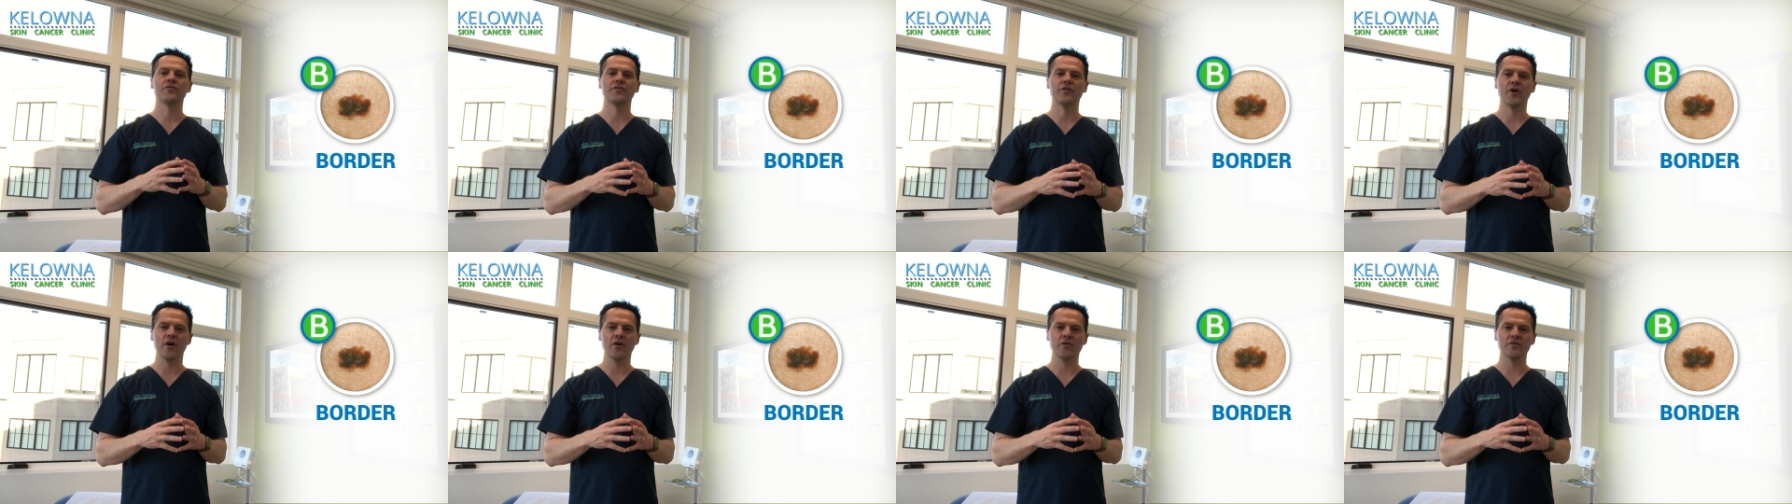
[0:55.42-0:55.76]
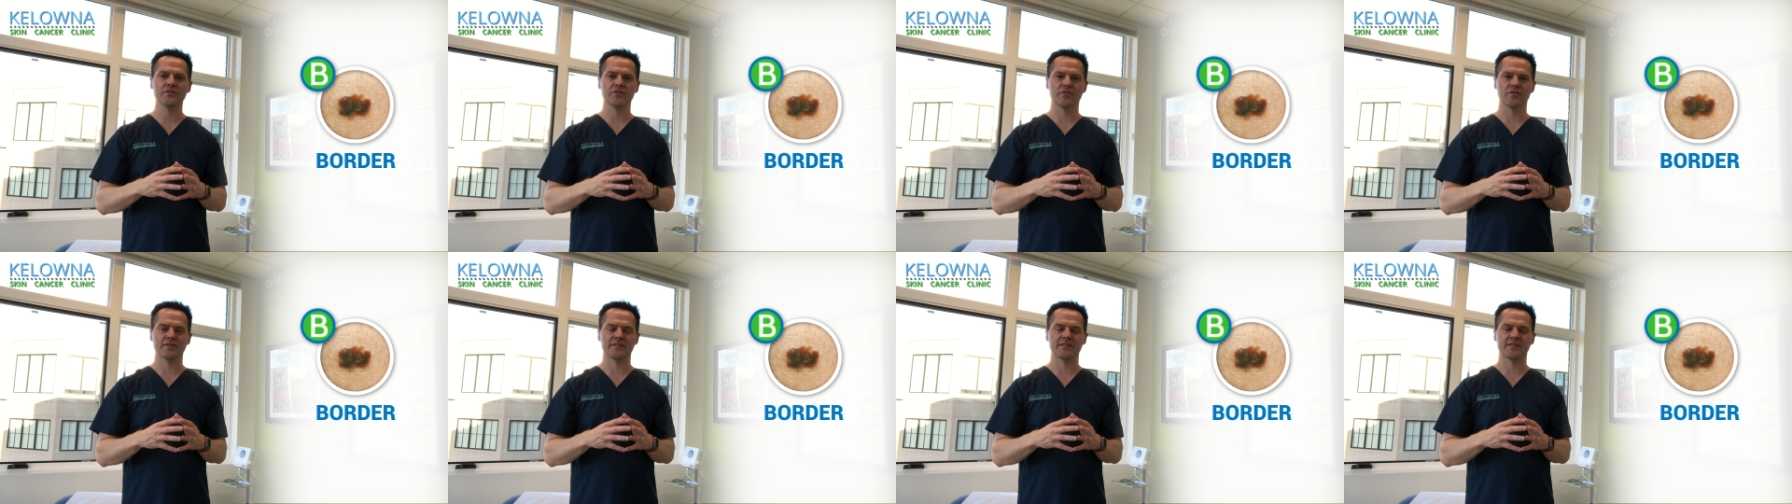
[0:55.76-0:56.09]

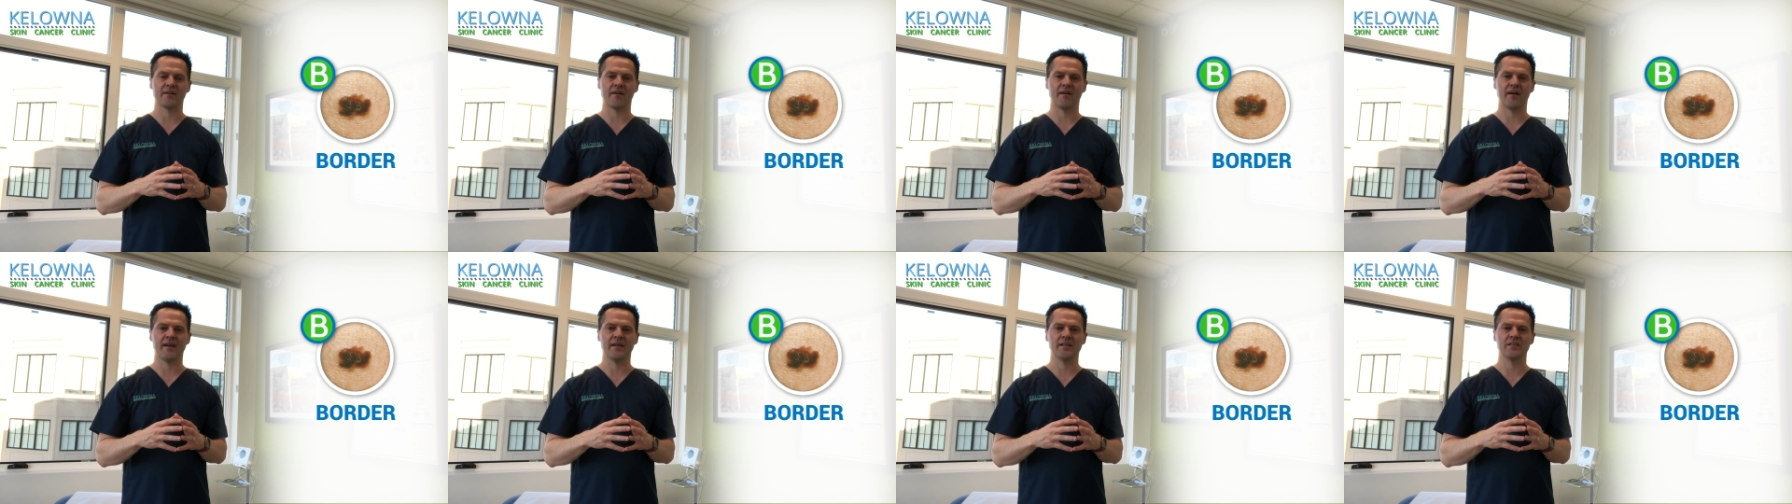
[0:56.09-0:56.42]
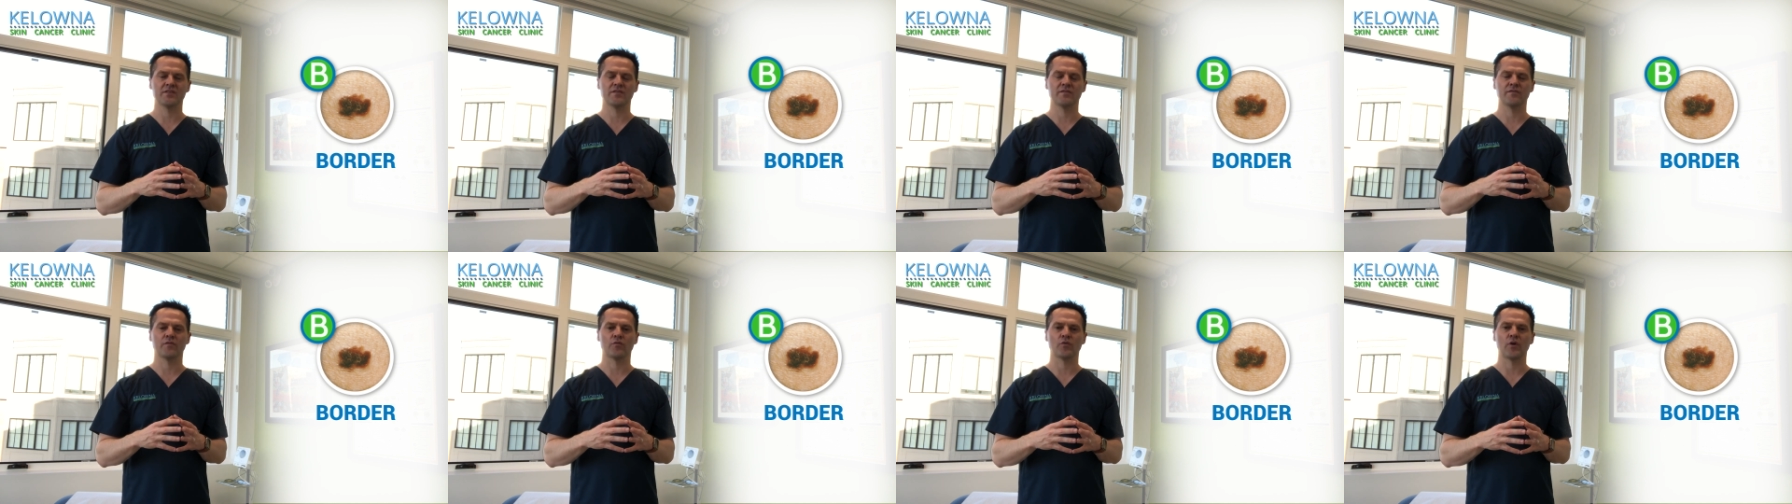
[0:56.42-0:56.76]
those are
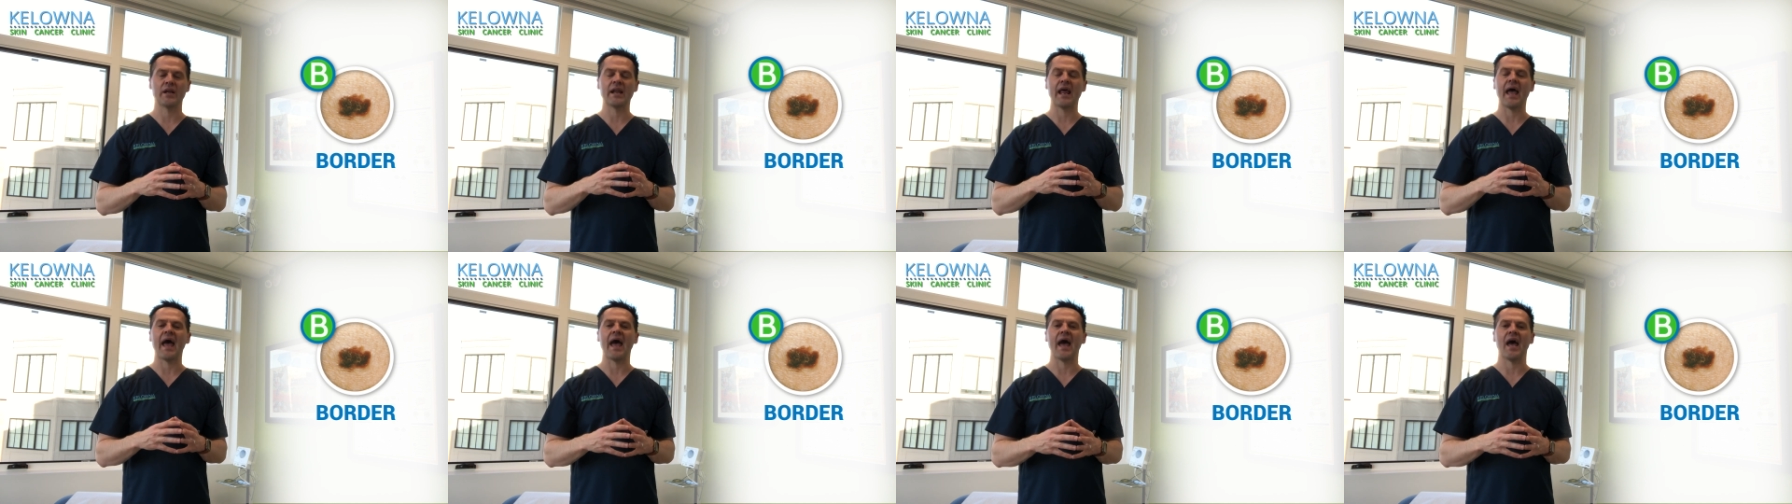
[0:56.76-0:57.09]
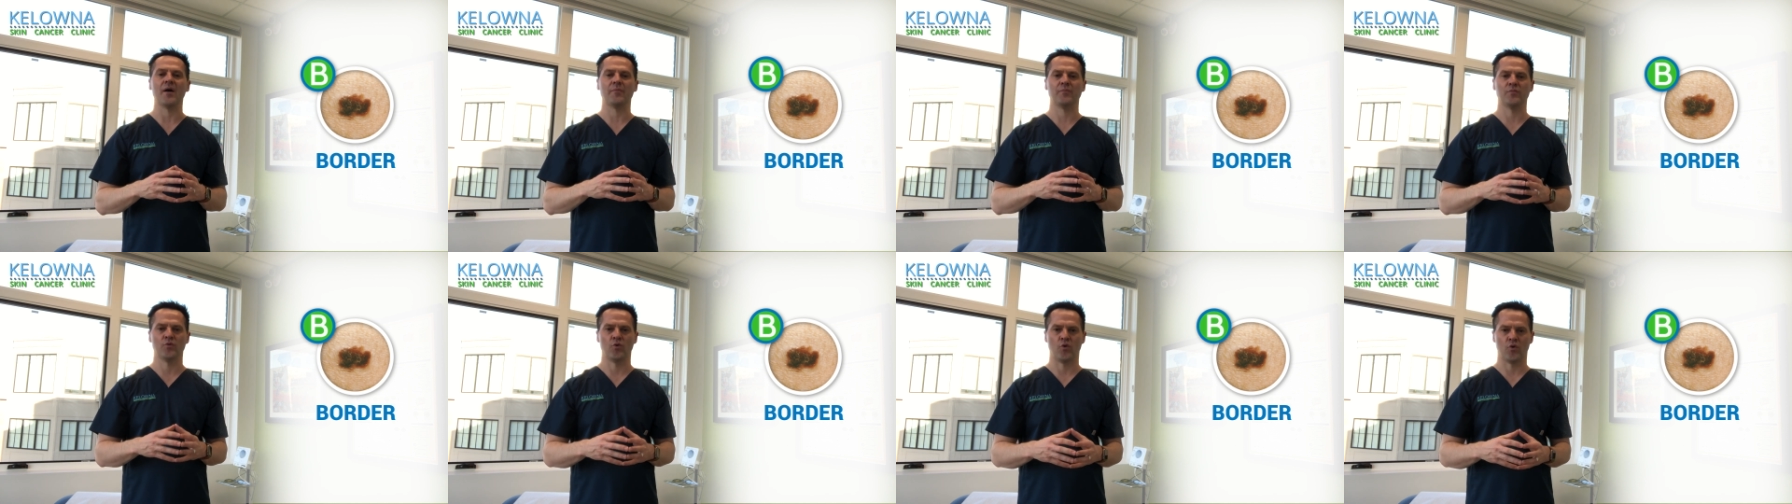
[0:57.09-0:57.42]
signs for an
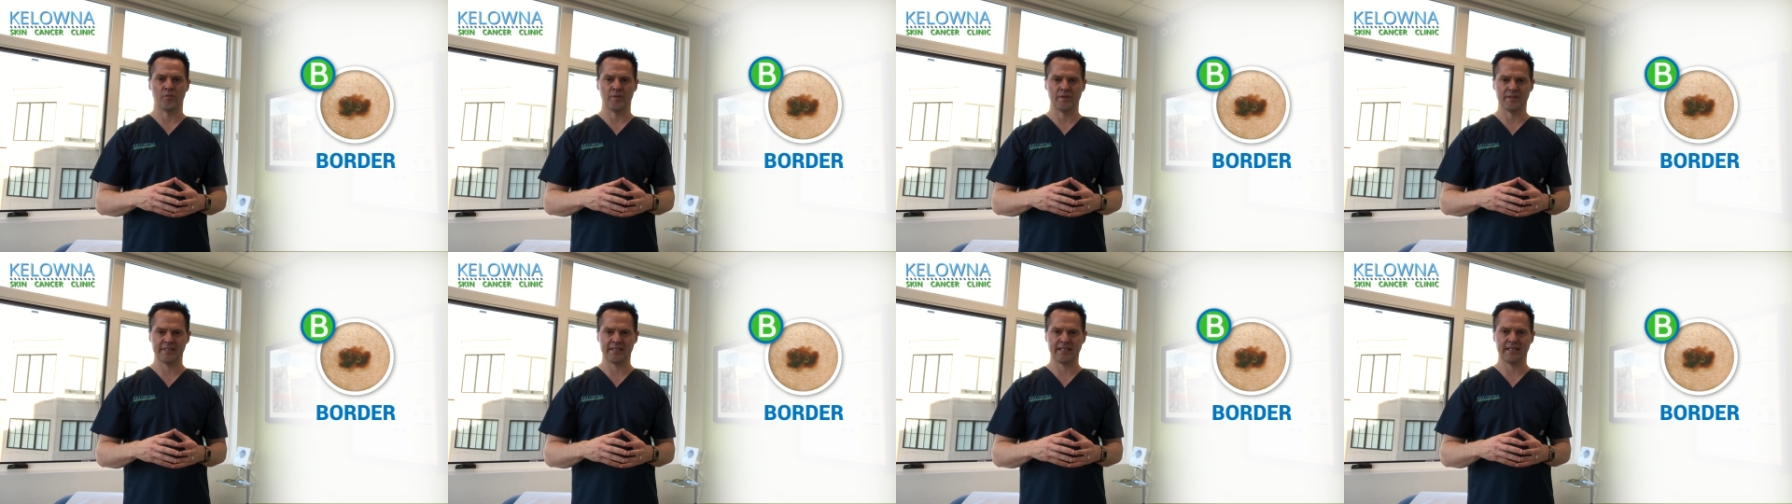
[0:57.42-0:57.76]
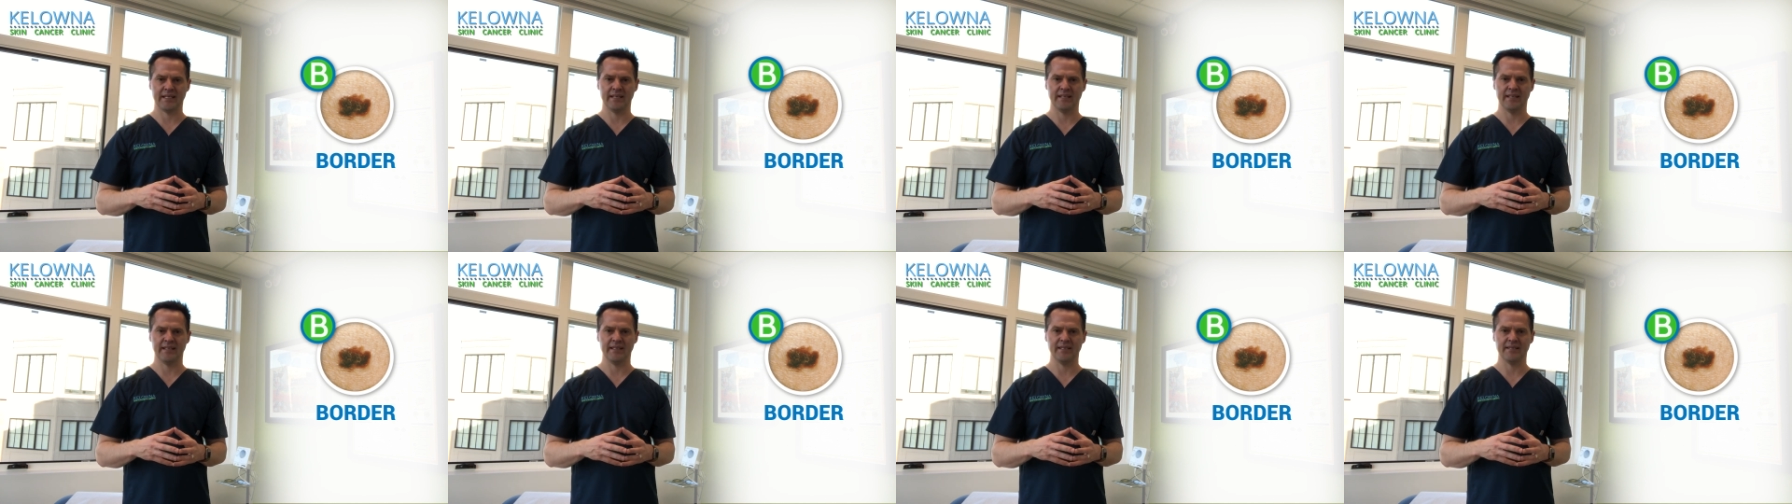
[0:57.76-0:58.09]
abnormal
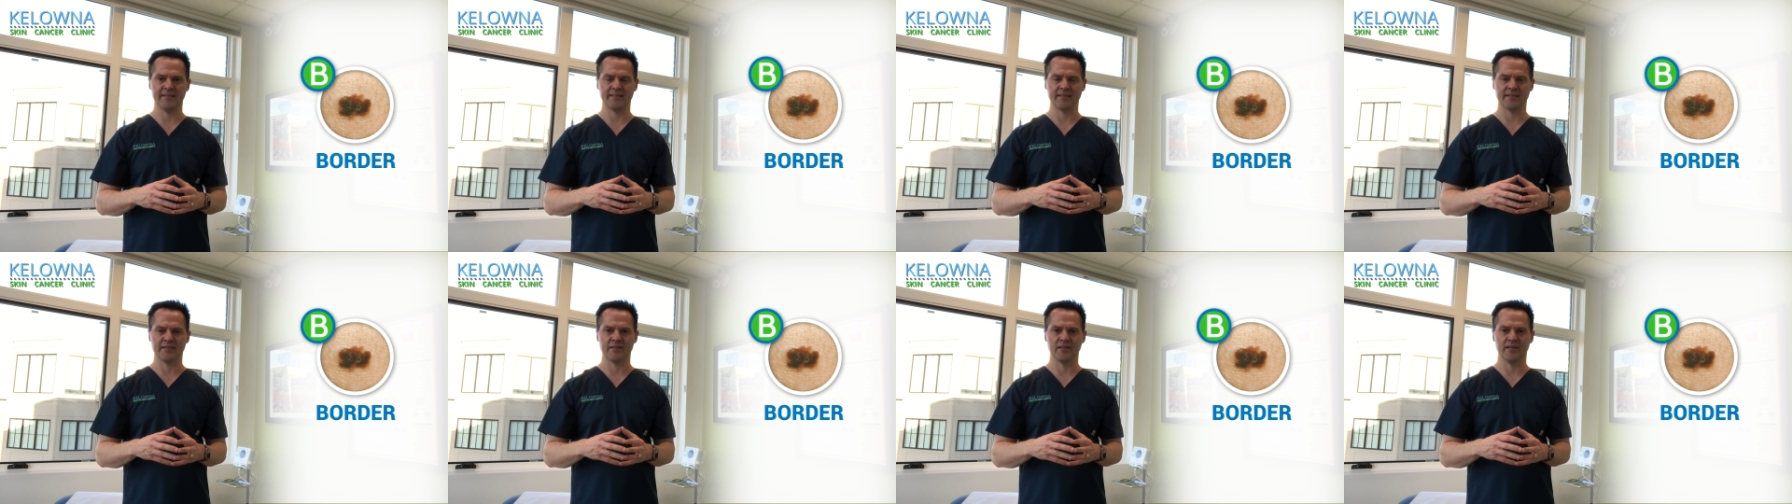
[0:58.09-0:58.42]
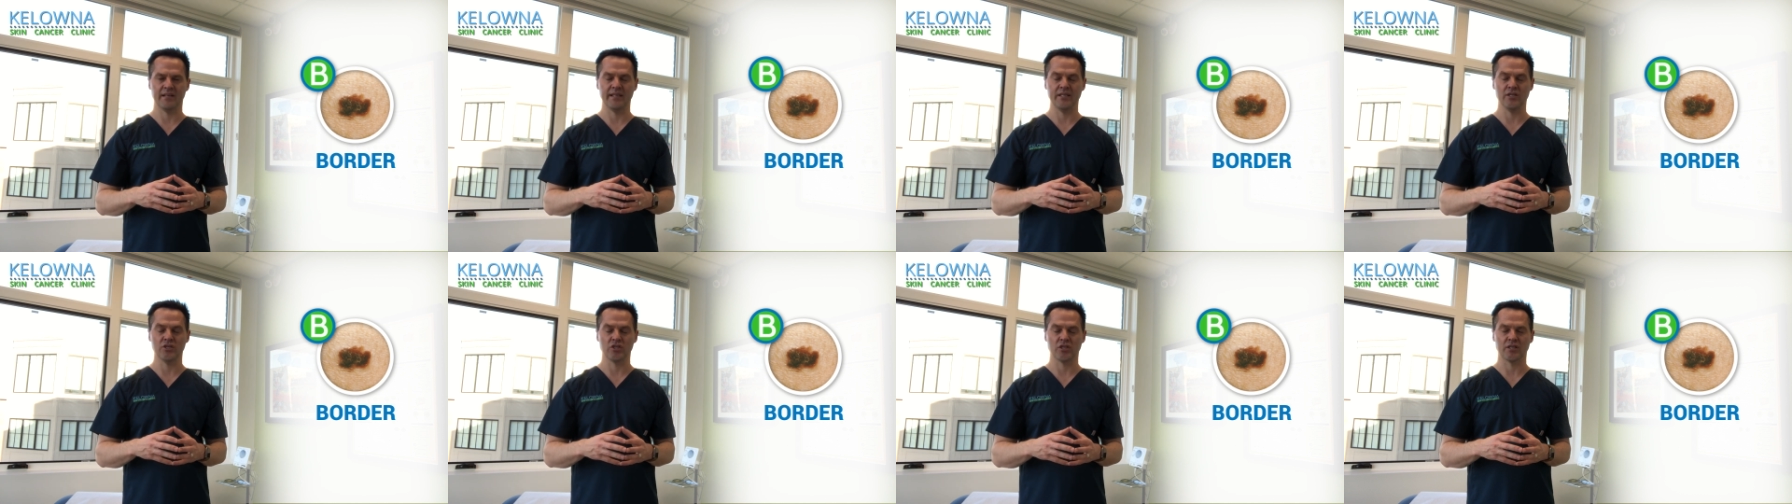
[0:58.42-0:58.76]
skin
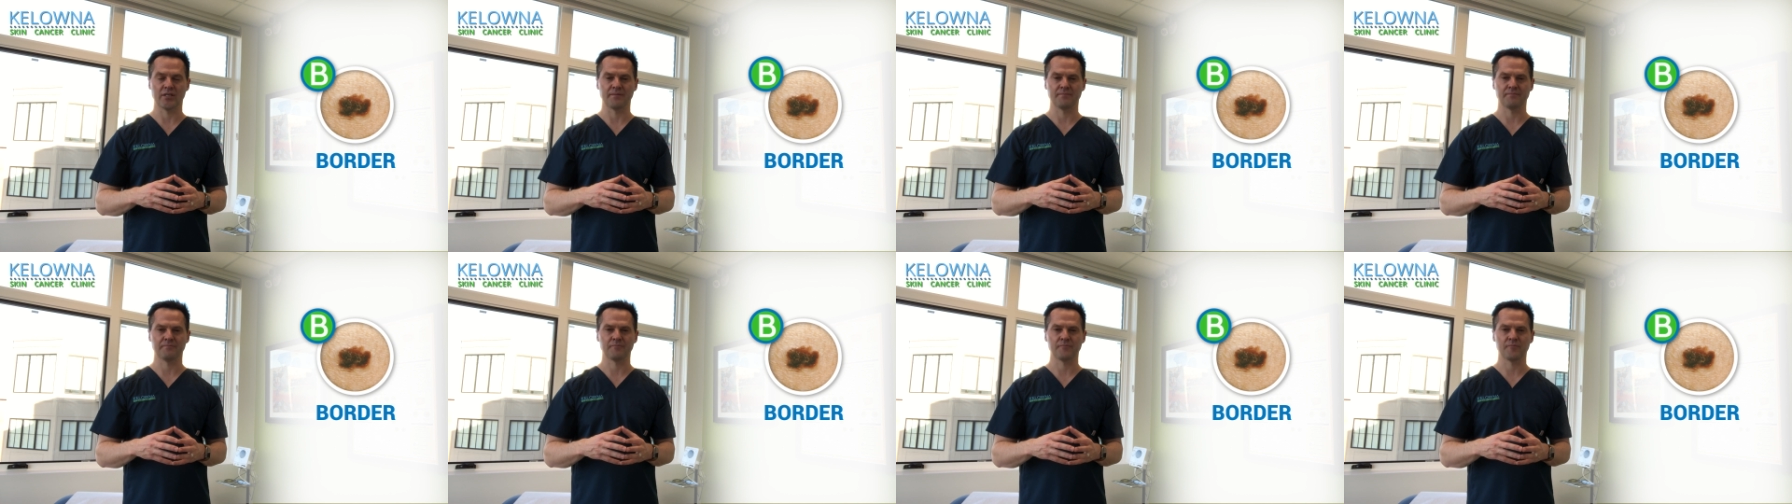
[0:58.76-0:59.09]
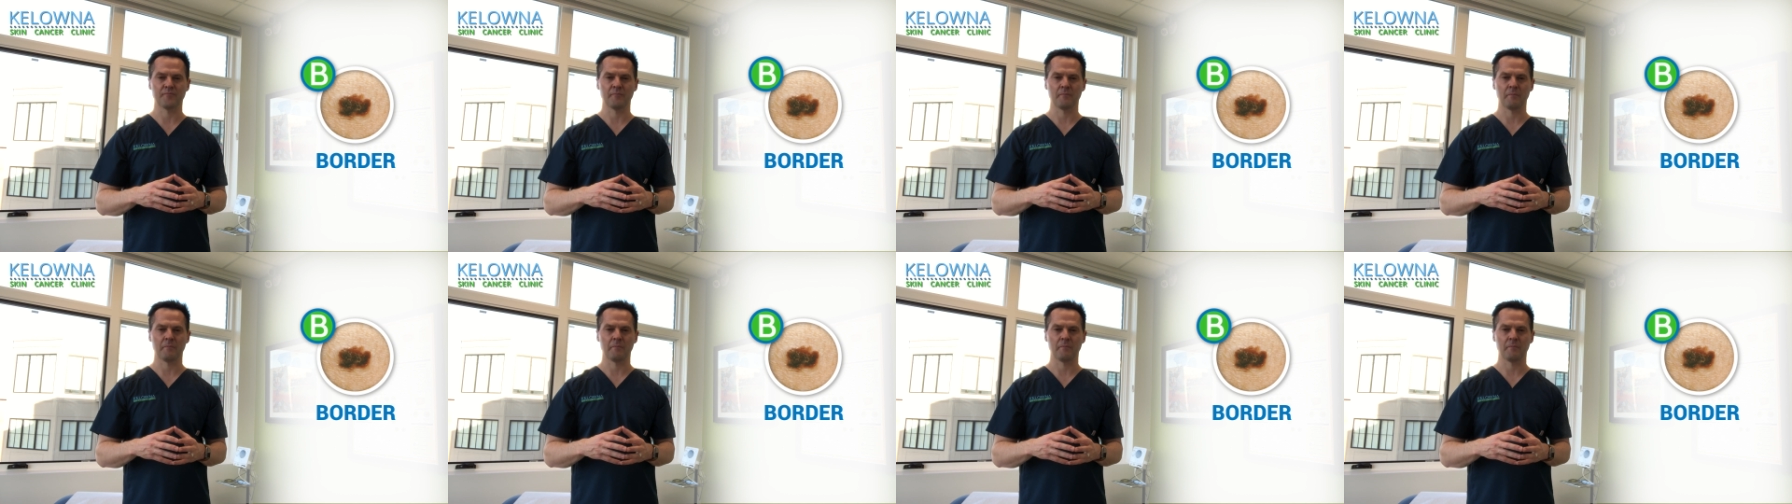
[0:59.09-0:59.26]
lesion.